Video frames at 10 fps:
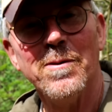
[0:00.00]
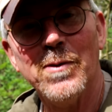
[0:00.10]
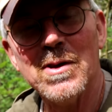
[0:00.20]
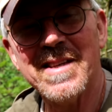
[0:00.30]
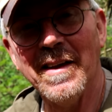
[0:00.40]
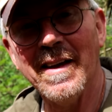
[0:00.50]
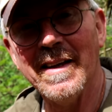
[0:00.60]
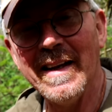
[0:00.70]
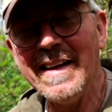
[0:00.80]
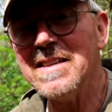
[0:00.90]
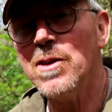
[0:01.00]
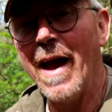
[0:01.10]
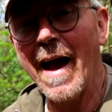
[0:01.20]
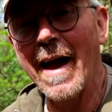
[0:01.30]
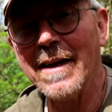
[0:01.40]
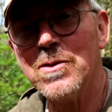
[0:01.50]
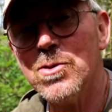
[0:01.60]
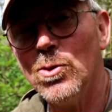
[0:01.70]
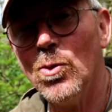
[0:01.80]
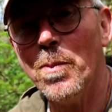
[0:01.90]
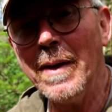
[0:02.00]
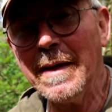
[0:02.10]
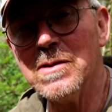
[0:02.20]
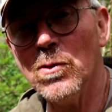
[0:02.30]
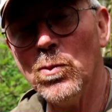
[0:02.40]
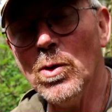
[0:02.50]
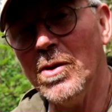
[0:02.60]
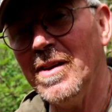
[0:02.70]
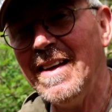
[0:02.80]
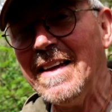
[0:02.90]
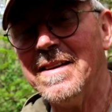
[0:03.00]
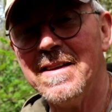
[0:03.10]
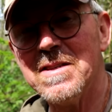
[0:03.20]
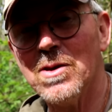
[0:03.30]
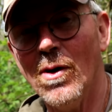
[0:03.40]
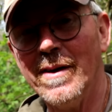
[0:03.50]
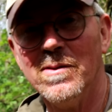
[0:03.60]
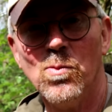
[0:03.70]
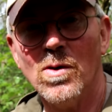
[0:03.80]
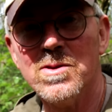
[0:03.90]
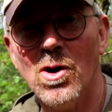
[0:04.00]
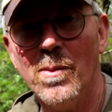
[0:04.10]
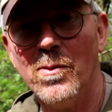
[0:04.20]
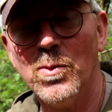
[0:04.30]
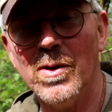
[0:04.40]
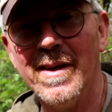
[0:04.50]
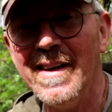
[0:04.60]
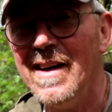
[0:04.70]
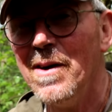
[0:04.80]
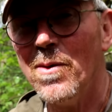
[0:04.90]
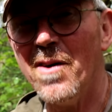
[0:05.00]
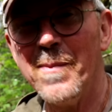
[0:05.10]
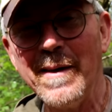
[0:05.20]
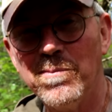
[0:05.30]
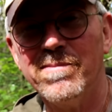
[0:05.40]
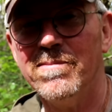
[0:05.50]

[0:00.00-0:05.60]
the first thing you're going to need is your actual piece of wood. You need to decide what type of wood. Well, I've made